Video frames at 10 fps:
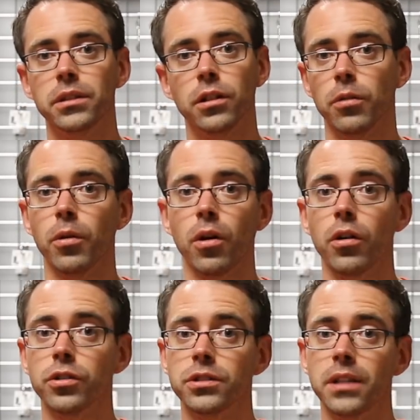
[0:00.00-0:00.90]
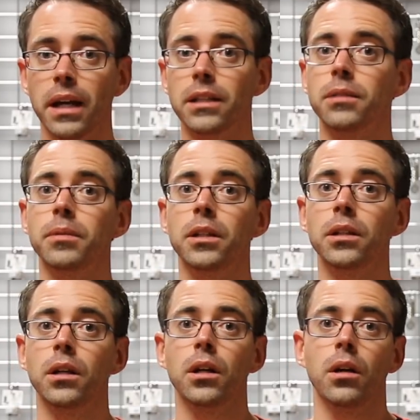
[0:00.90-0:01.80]
Turbo cars tend to
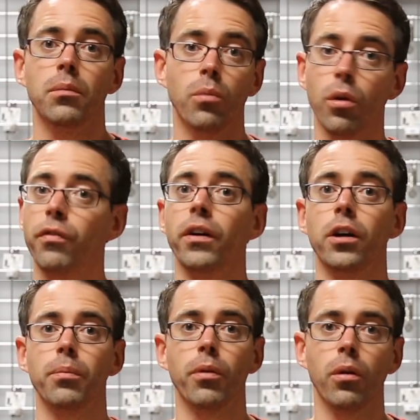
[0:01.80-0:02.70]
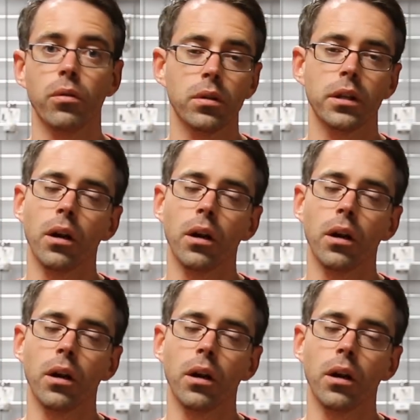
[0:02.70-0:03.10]
be more failure prone.